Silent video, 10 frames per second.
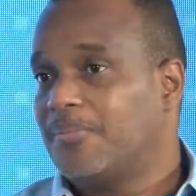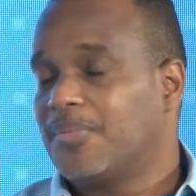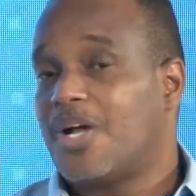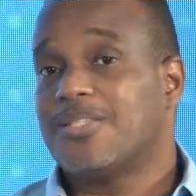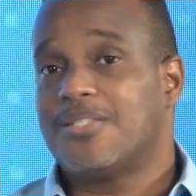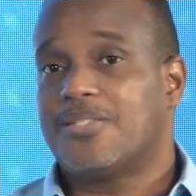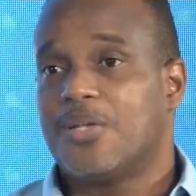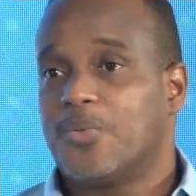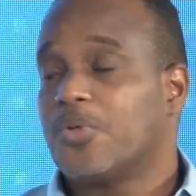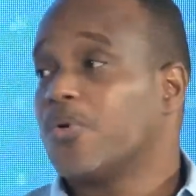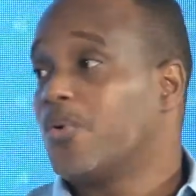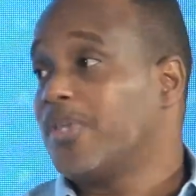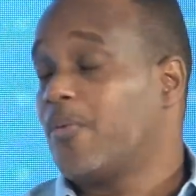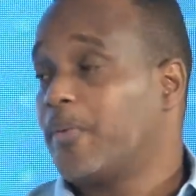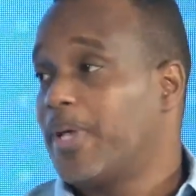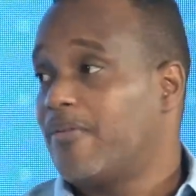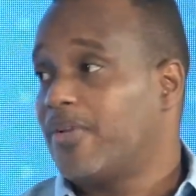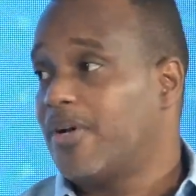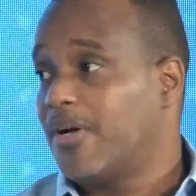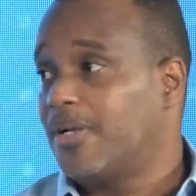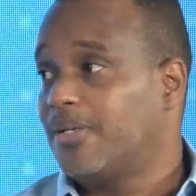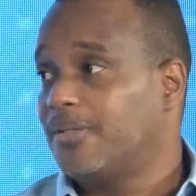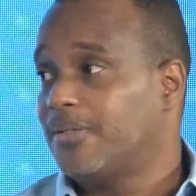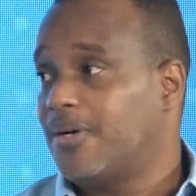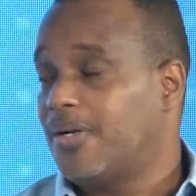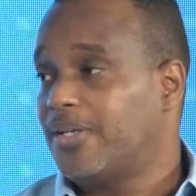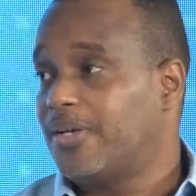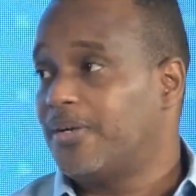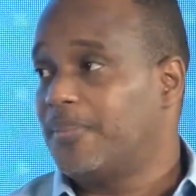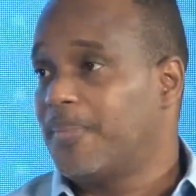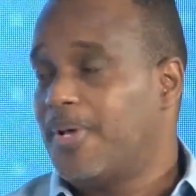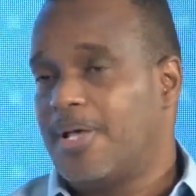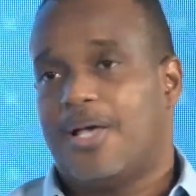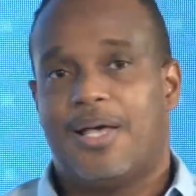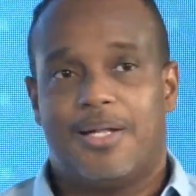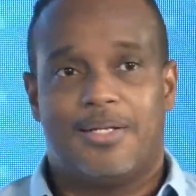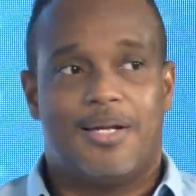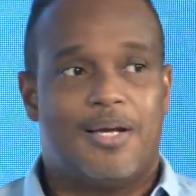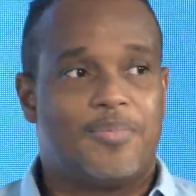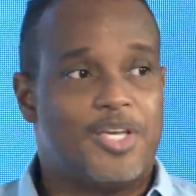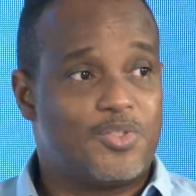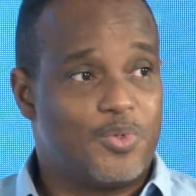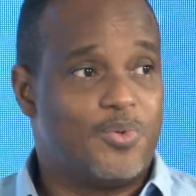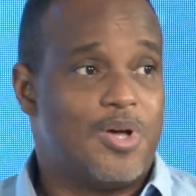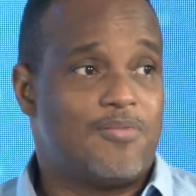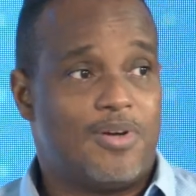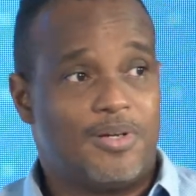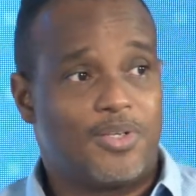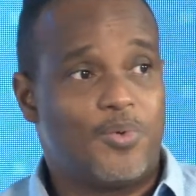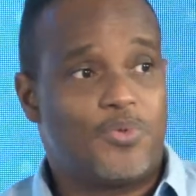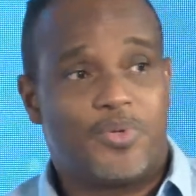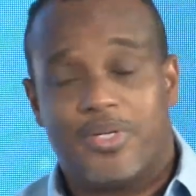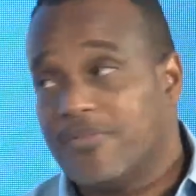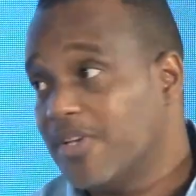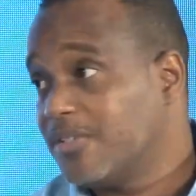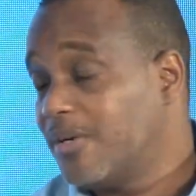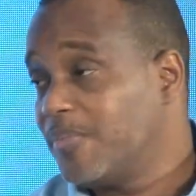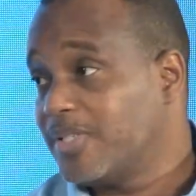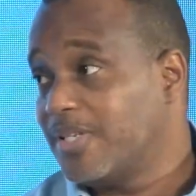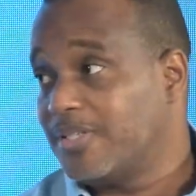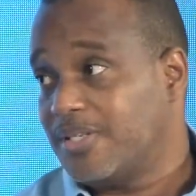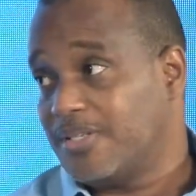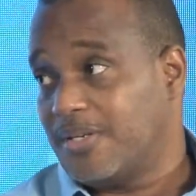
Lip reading: consistent with the growth that we've been having all year. And yes, we do have a Q3 investor presentation.